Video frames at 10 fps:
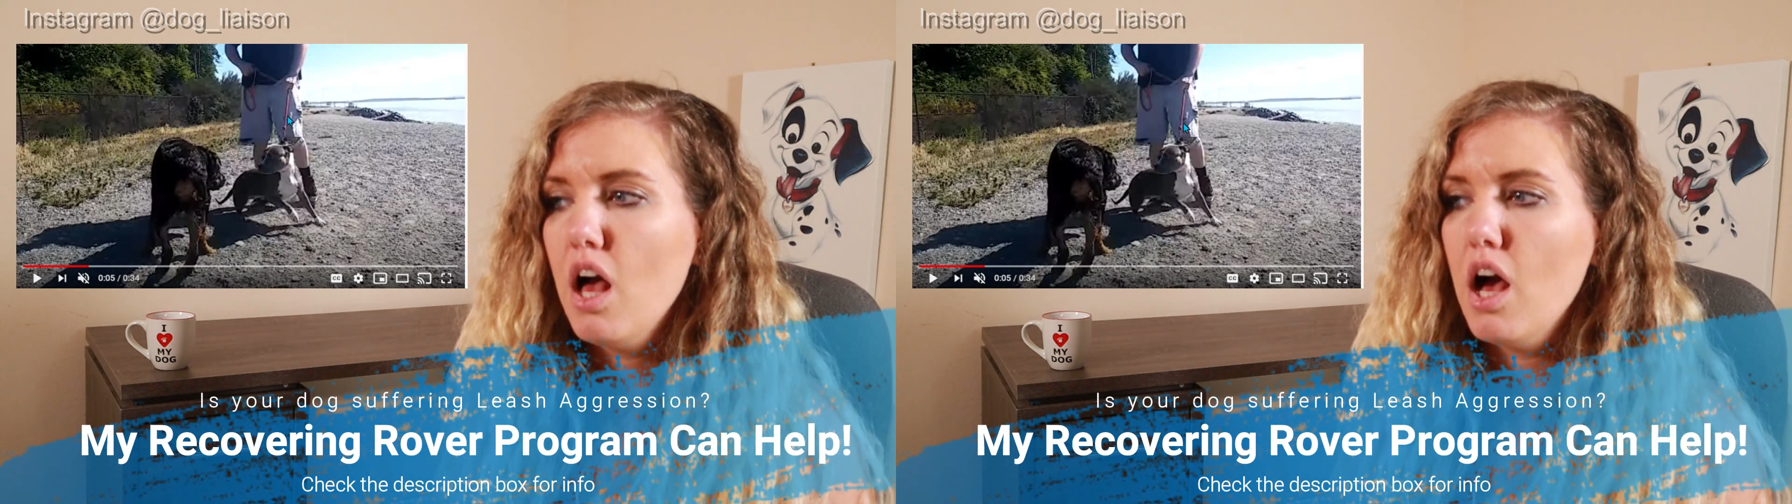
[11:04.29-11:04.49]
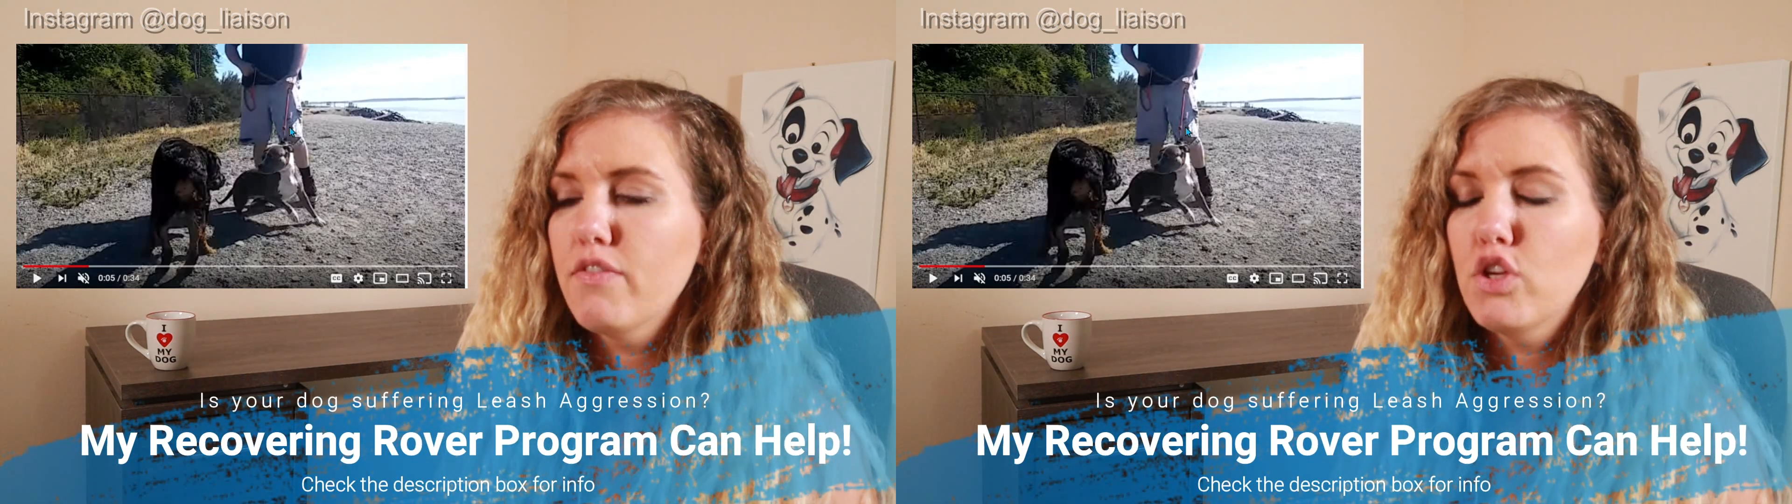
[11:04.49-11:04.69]

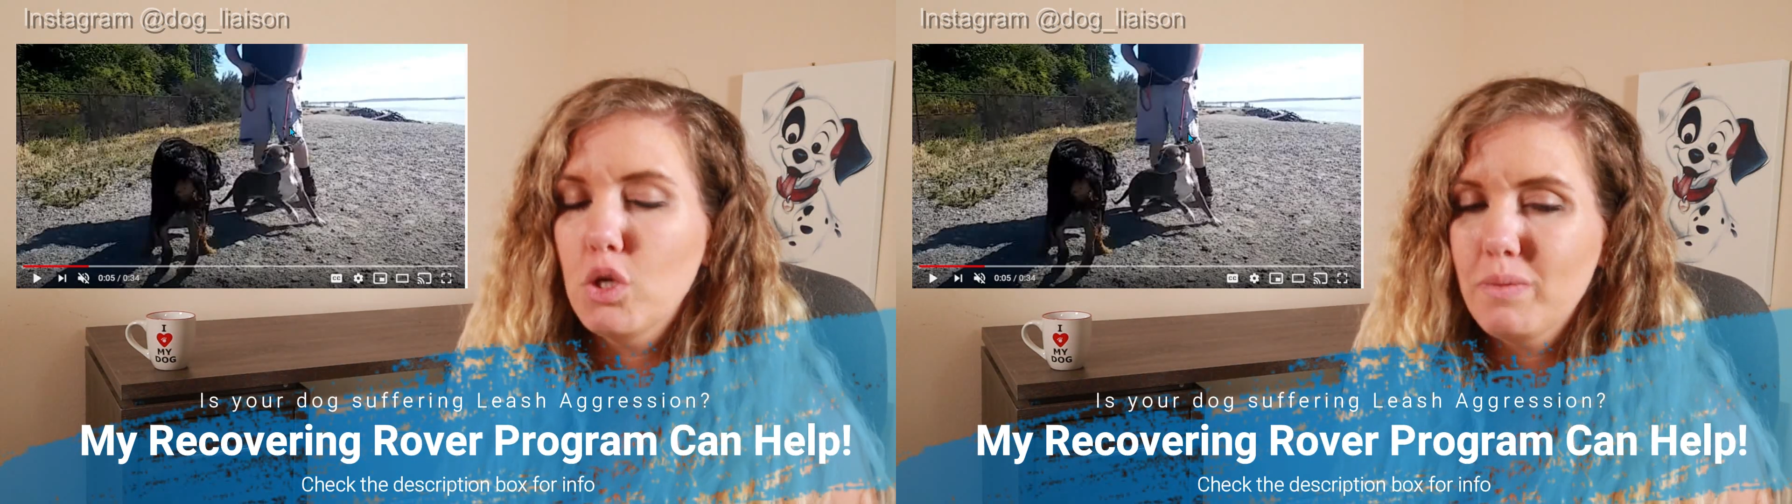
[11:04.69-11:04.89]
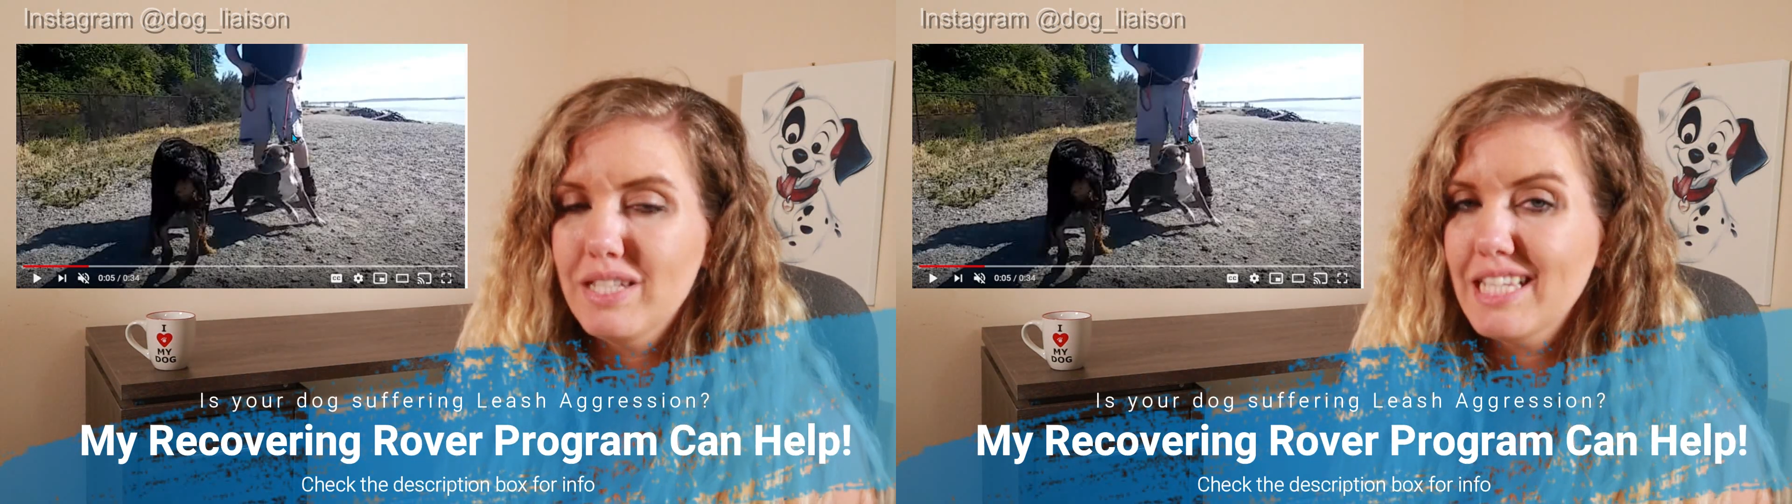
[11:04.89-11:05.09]
of
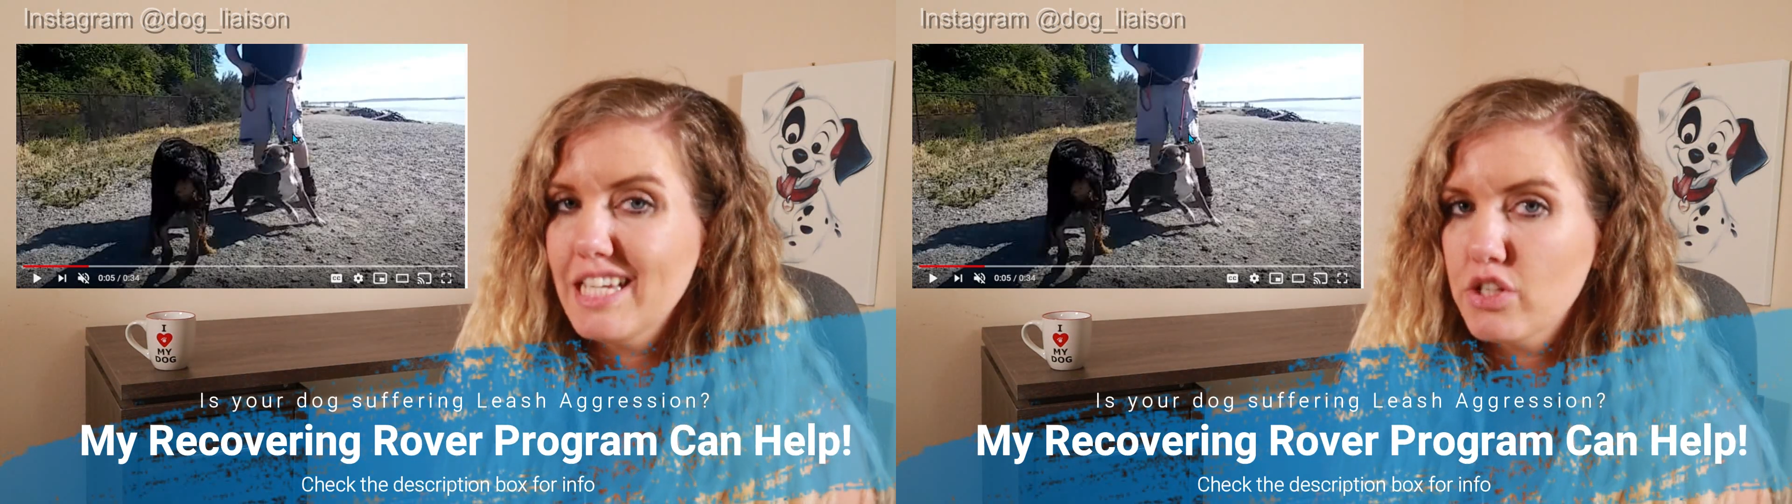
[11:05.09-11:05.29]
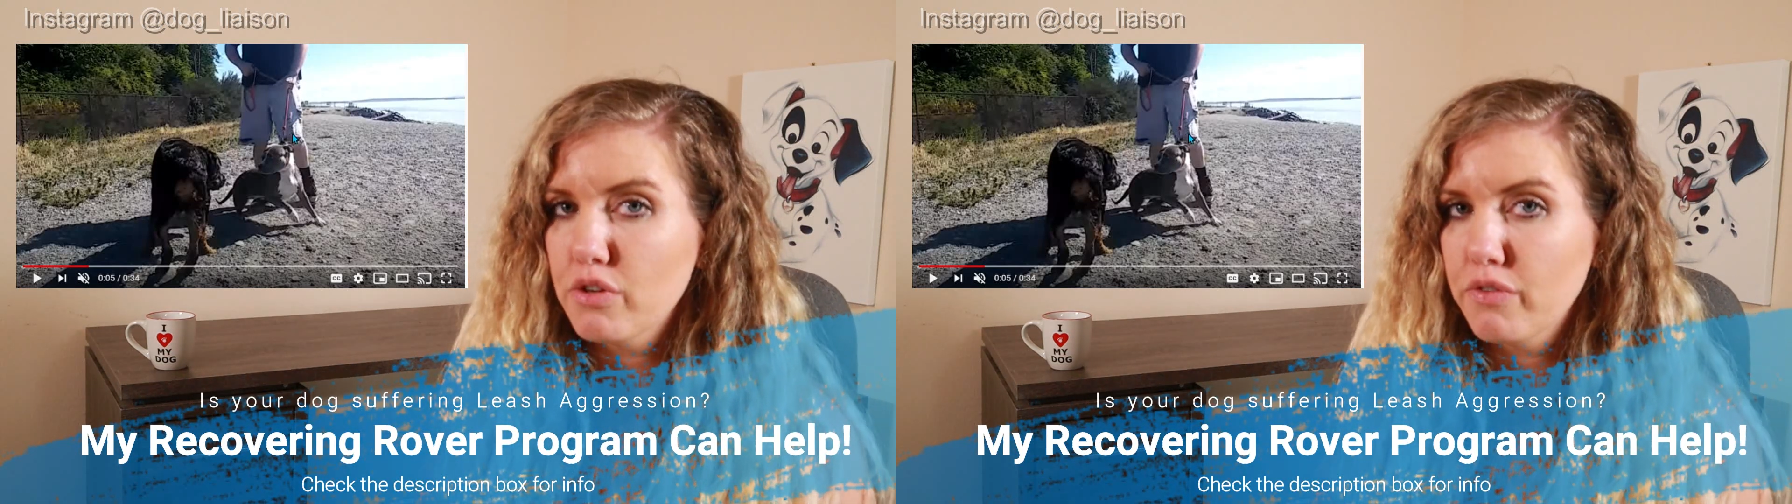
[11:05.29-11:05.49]
humans
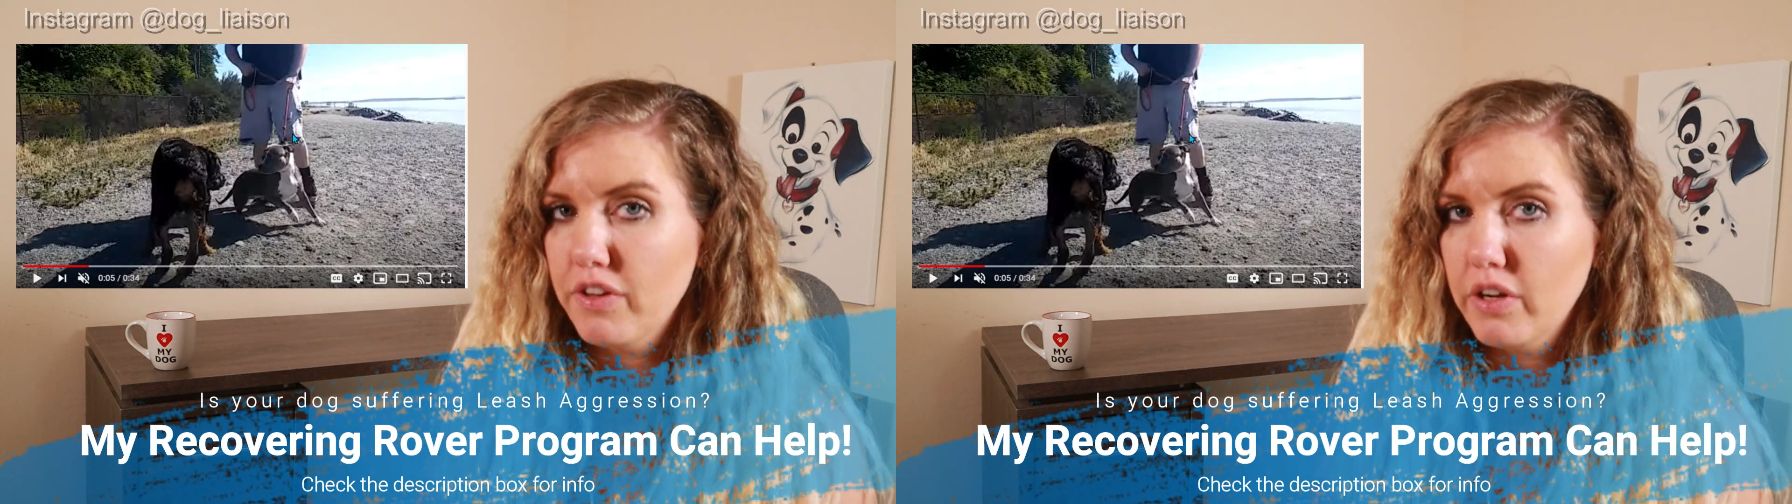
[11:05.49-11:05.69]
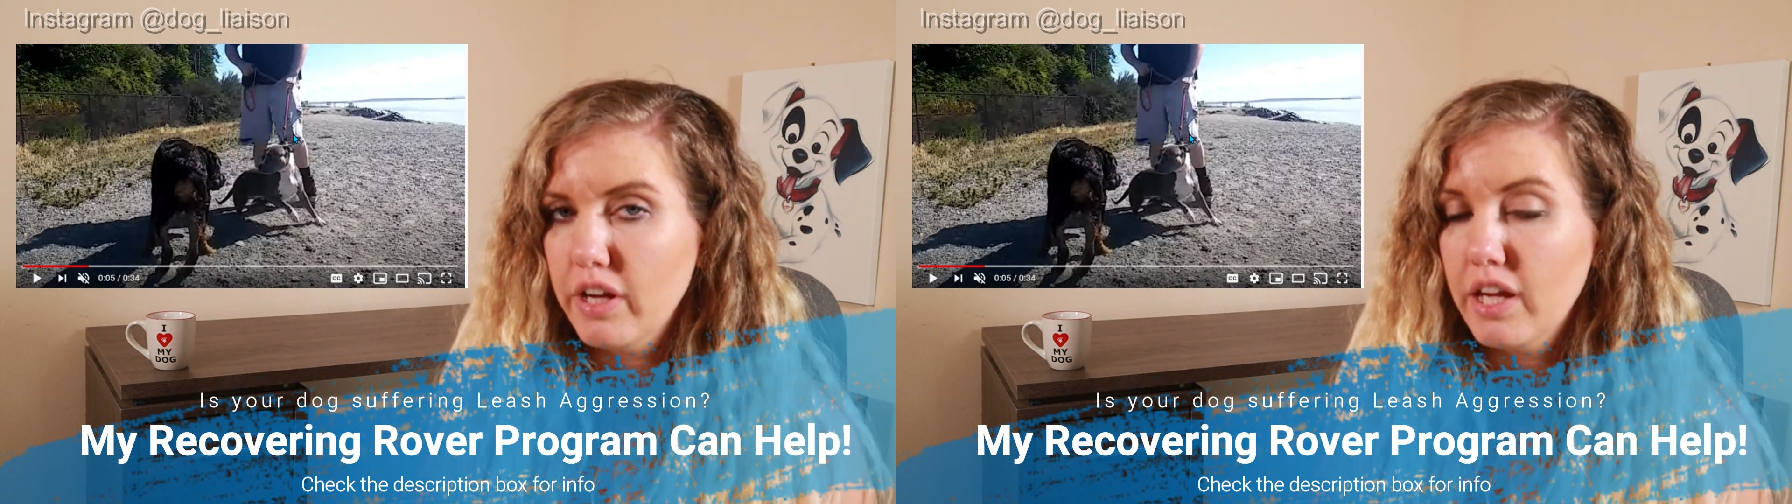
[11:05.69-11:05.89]

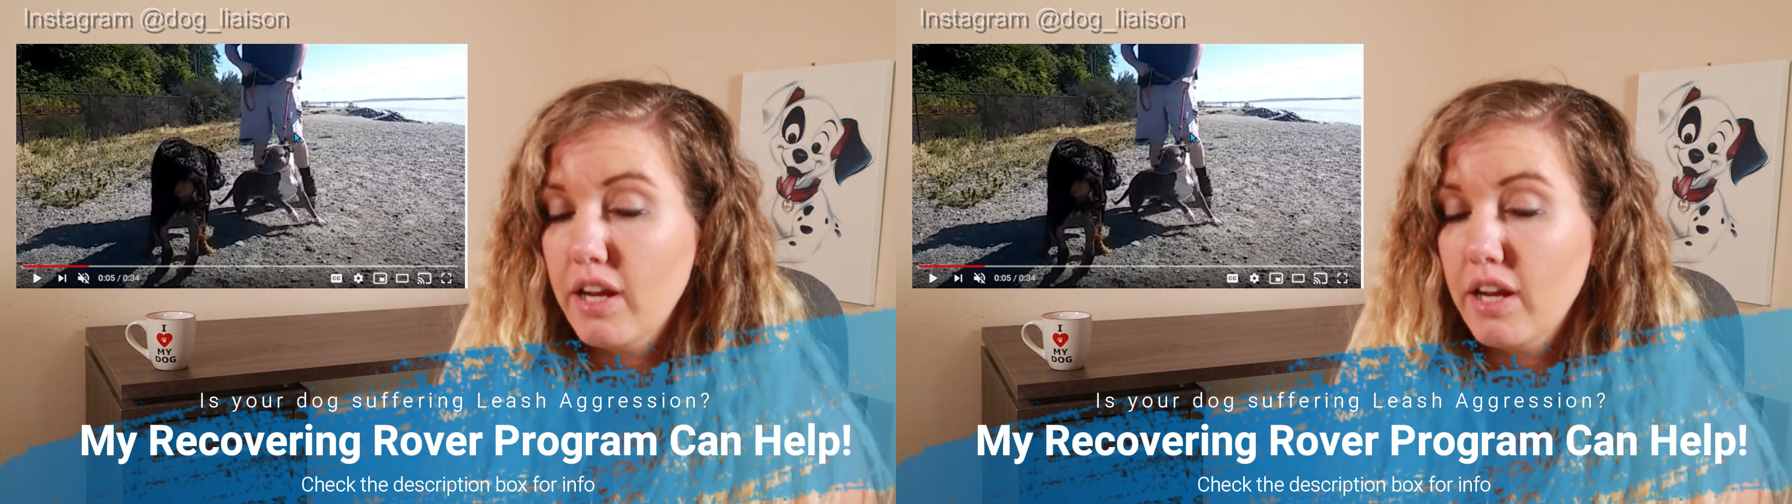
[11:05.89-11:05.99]
interfering.